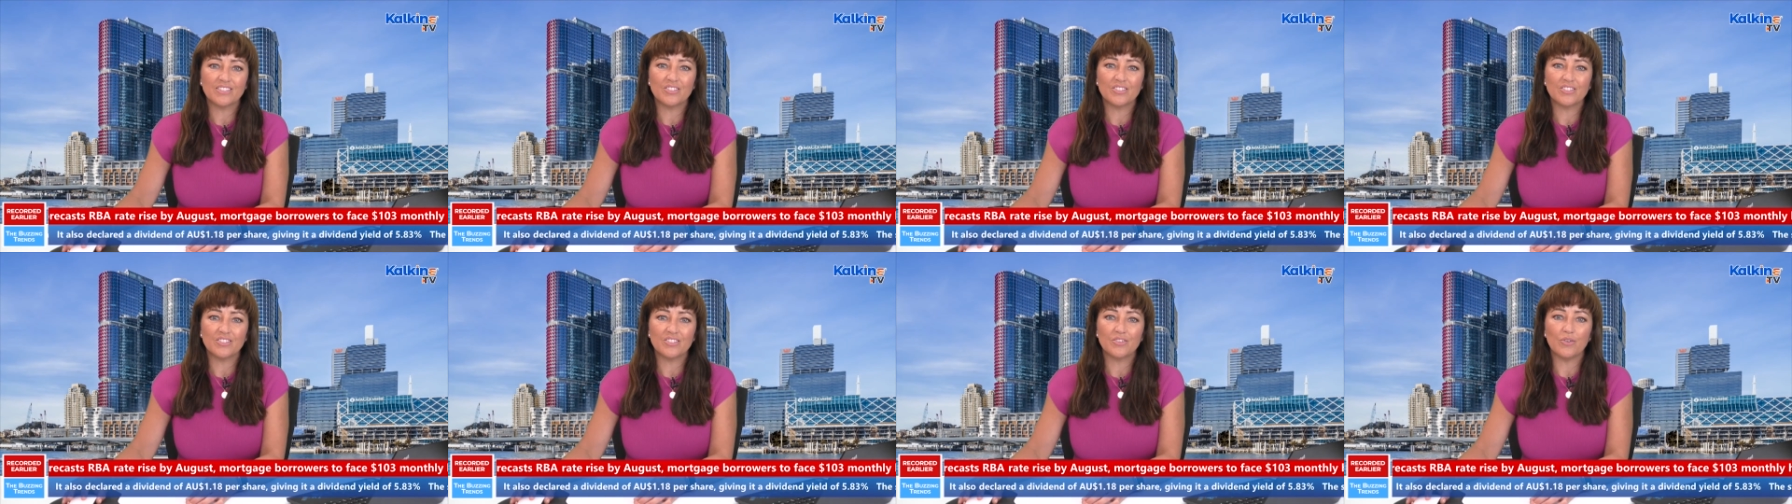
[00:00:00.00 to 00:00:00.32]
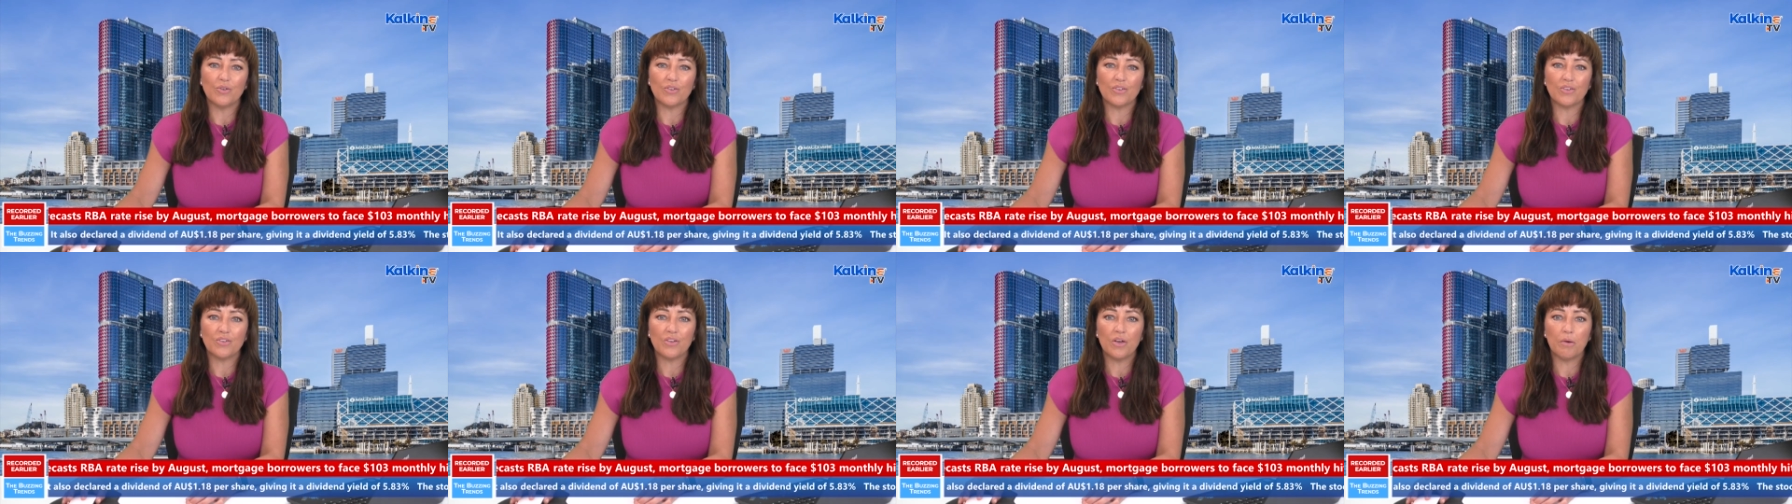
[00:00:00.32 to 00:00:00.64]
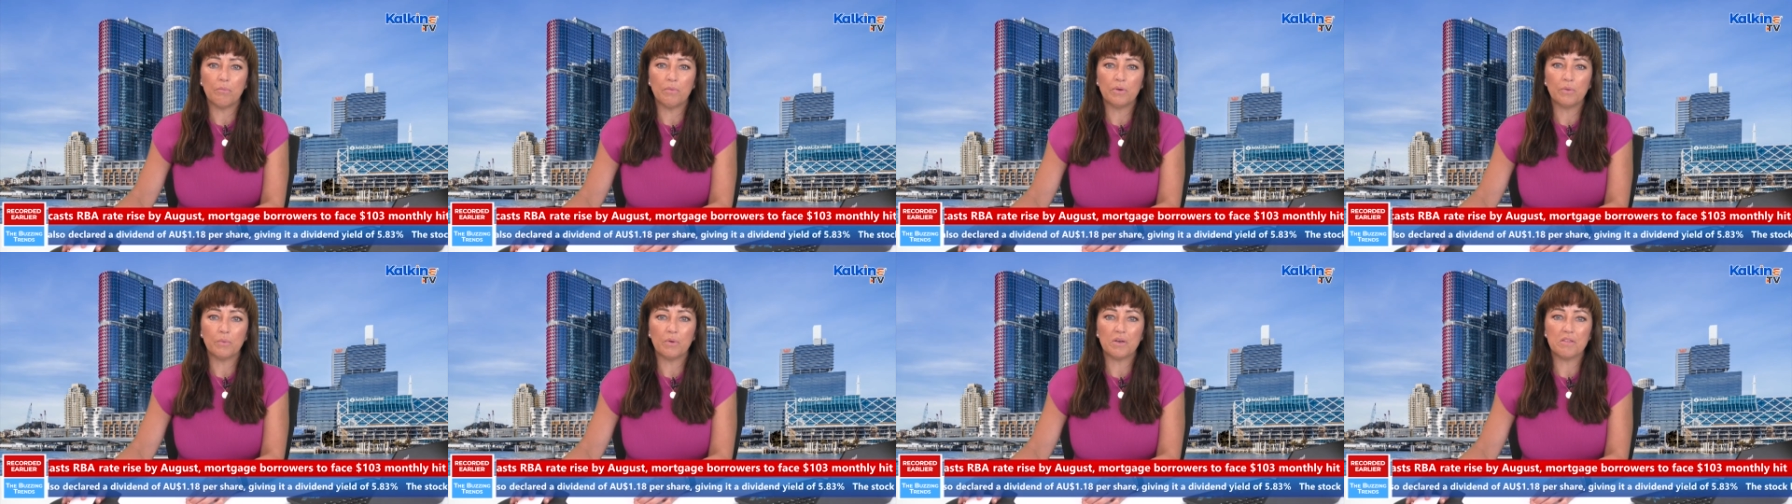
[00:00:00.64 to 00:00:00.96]
stock,
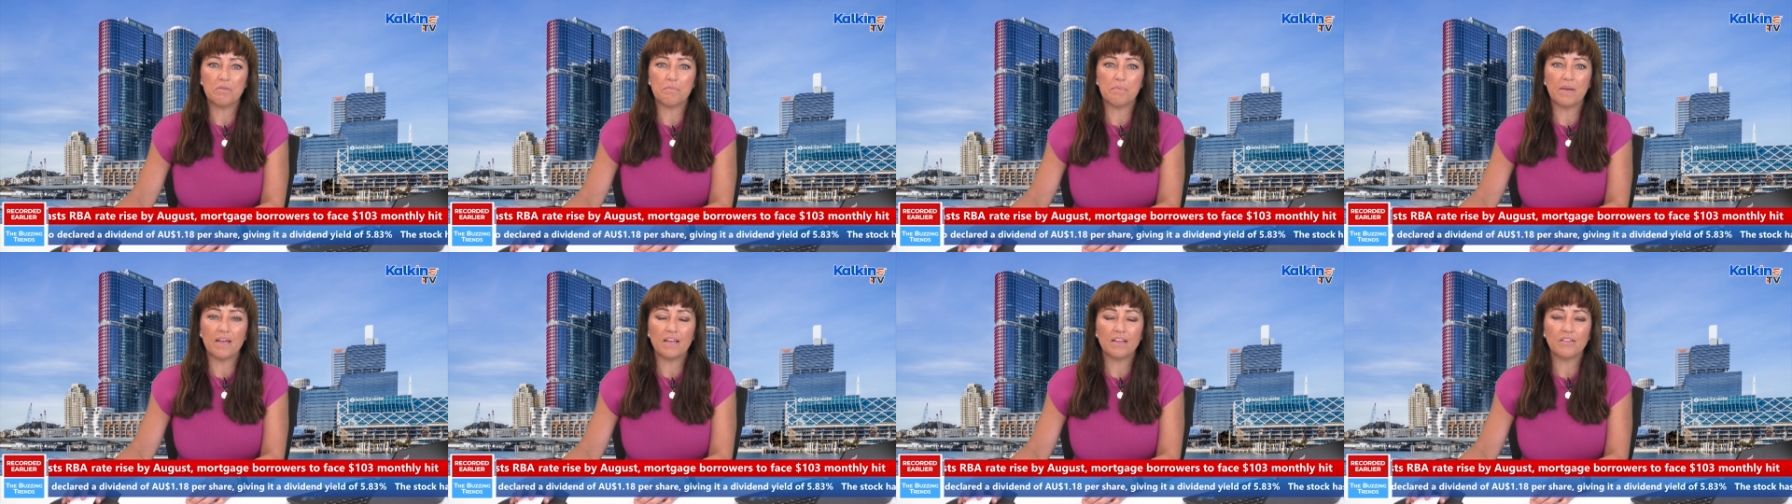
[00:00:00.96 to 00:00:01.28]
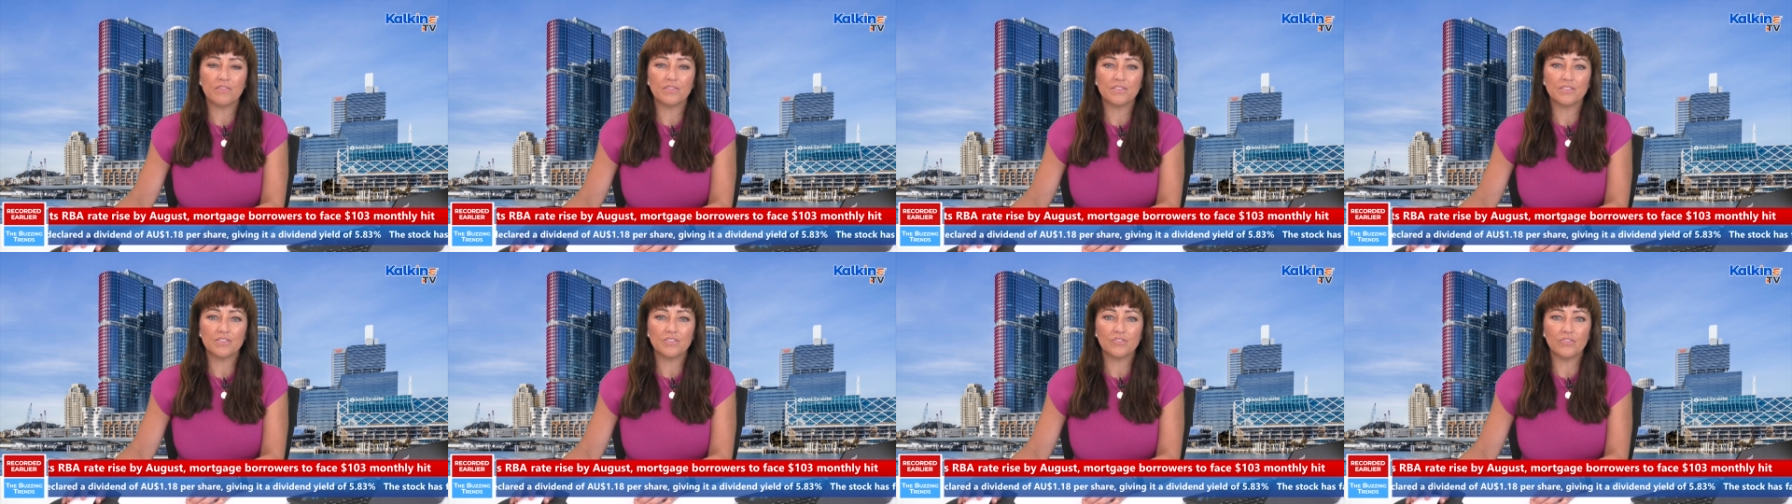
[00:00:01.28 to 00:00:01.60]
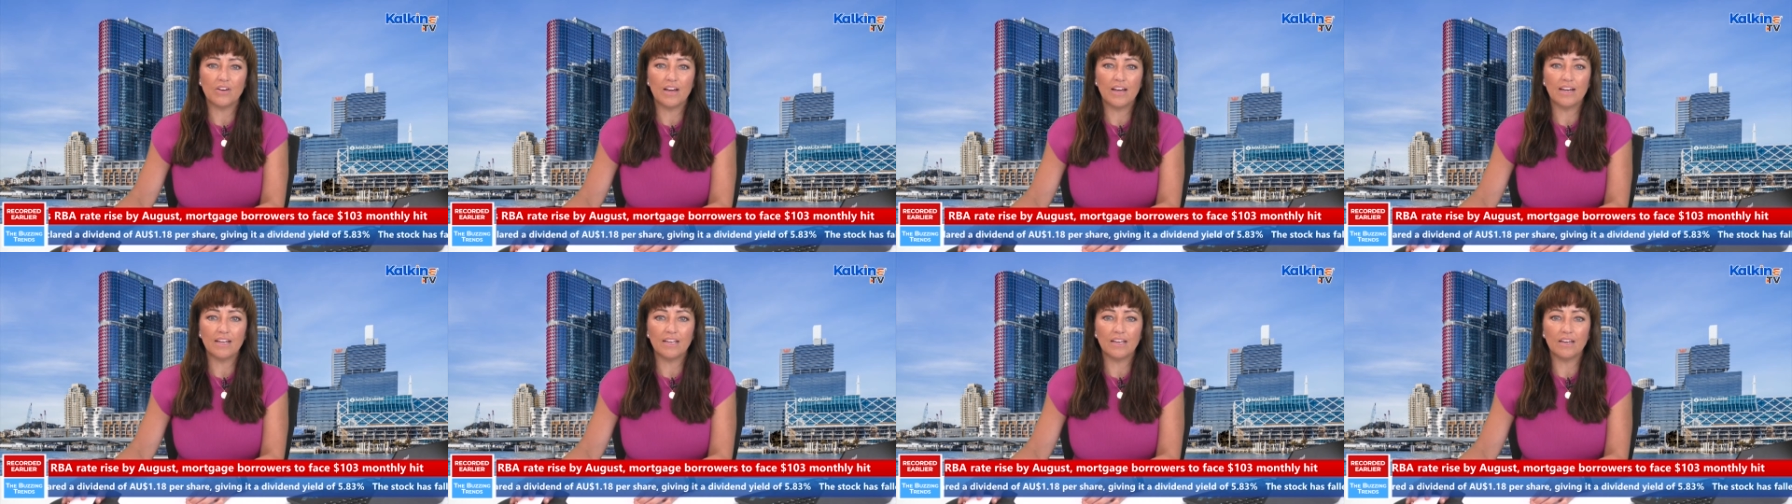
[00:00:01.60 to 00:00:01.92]
Commonwealth Bank of
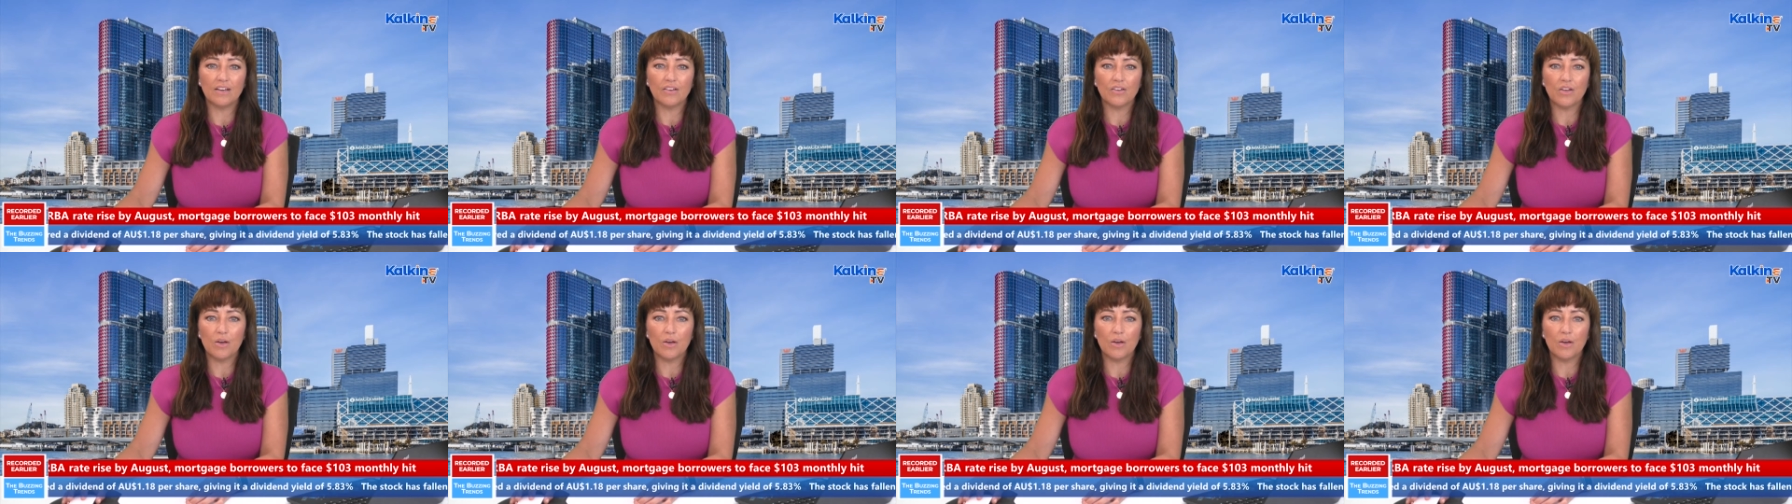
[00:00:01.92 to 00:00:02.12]
Australia.